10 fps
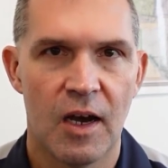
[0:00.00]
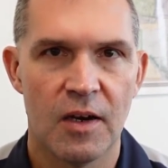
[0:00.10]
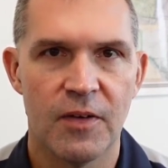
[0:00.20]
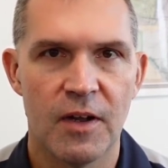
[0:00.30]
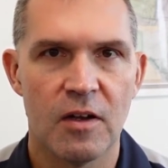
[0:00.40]

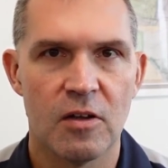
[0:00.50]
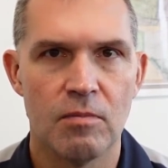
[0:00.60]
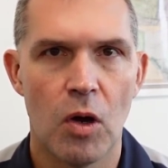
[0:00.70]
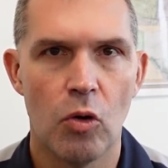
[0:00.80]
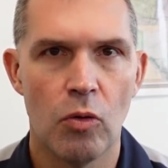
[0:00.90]
out of an
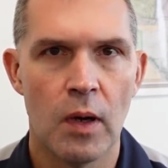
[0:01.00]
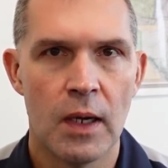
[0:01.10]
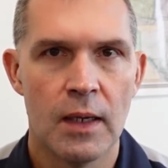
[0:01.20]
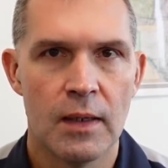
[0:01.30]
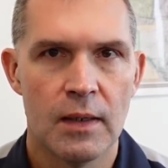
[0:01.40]
Uncle Mo,
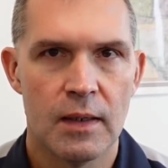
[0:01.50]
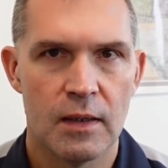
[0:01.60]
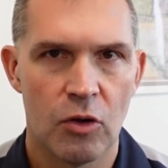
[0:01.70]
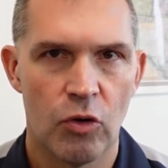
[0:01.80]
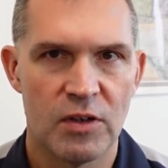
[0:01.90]

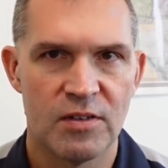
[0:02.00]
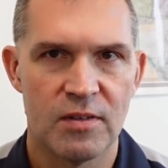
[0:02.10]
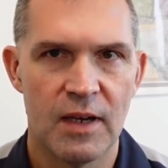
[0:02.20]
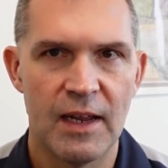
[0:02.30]
of course,